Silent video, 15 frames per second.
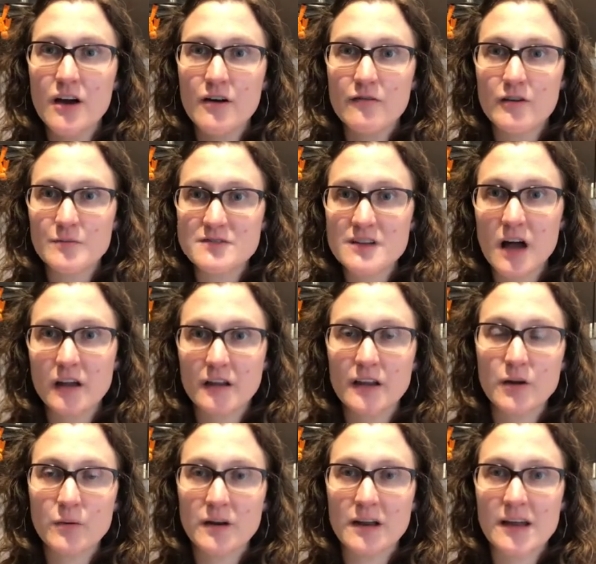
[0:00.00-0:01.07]
from solid,
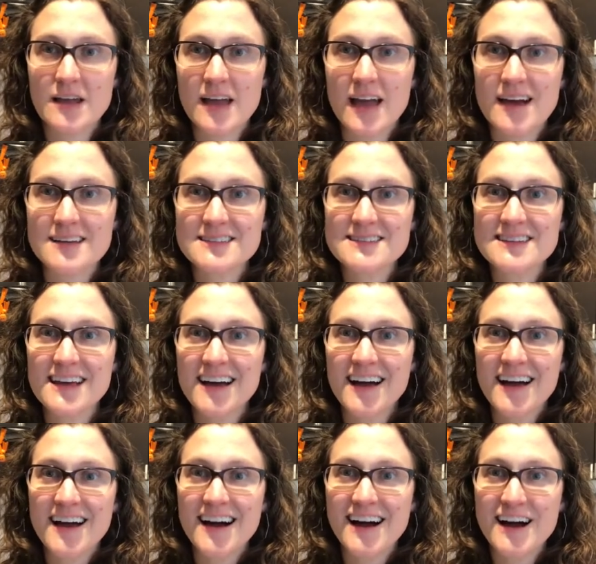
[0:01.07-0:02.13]
liquid, and gas.
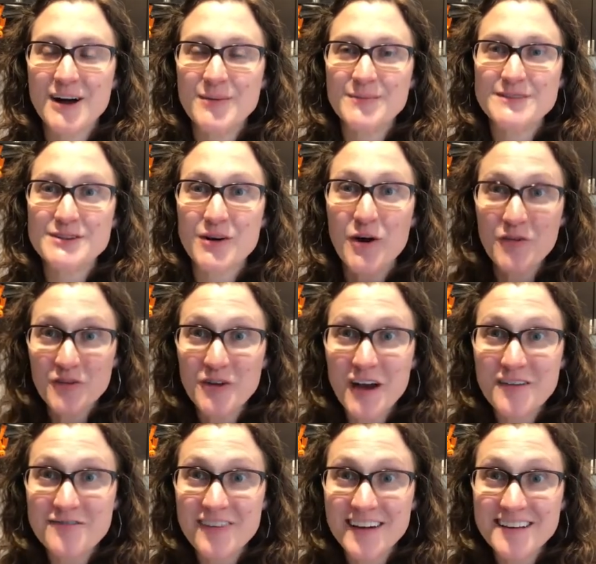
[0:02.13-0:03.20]
So hopefully you
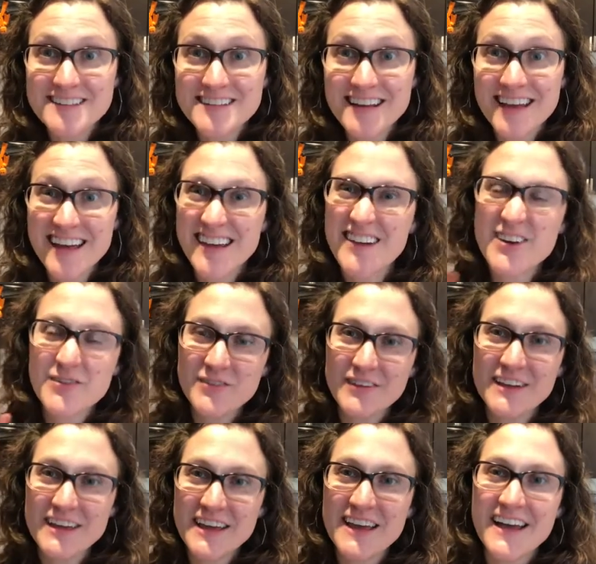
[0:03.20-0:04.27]
had fun today.
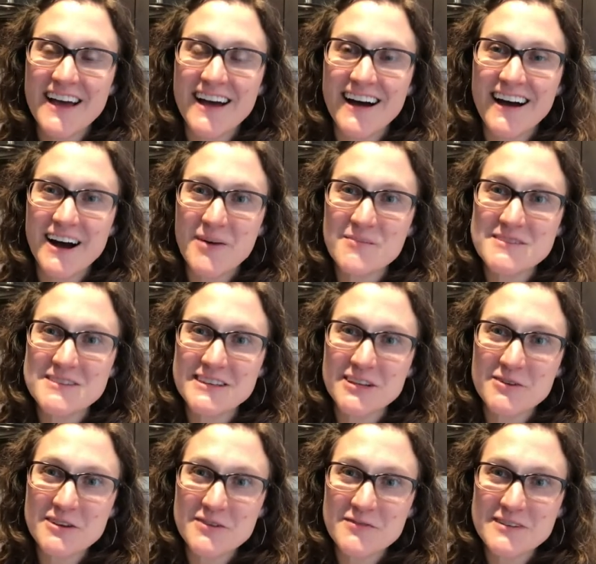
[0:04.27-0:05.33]
Hopefully it was a little
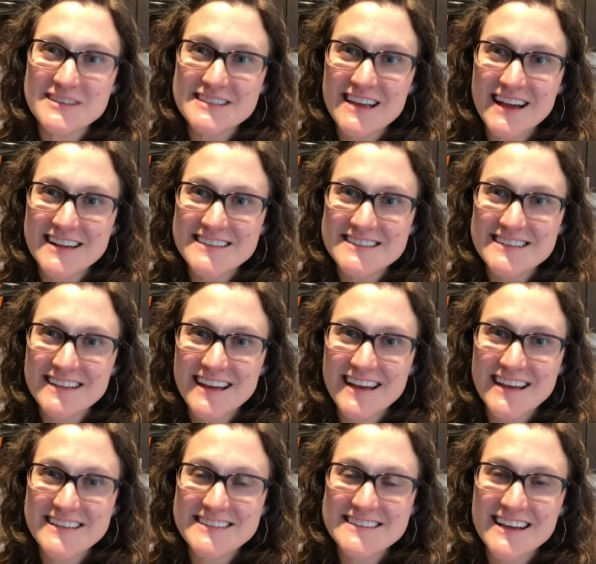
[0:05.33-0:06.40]
different science
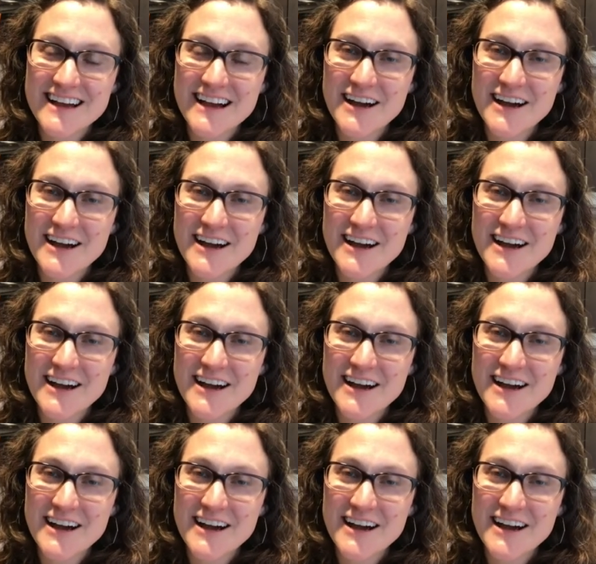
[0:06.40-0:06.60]
class.